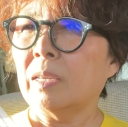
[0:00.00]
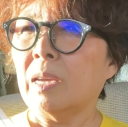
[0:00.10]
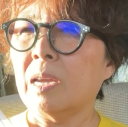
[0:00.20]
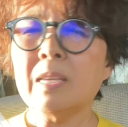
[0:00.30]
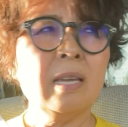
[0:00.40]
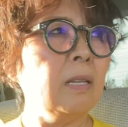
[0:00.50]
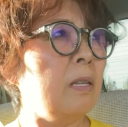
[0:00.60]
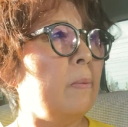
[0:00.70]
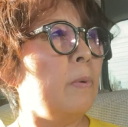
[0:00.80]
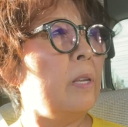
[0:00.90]
I can't
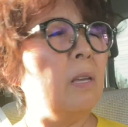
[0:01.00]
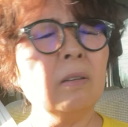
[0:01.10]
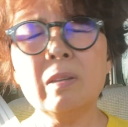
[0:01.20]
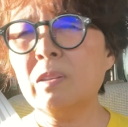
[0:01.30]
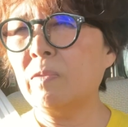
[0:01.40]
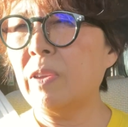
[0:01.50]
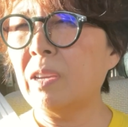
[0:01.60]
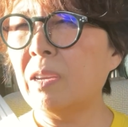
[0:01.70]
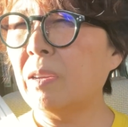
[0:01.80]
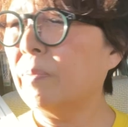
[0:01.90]
speak English
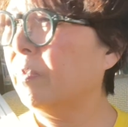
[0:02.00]
very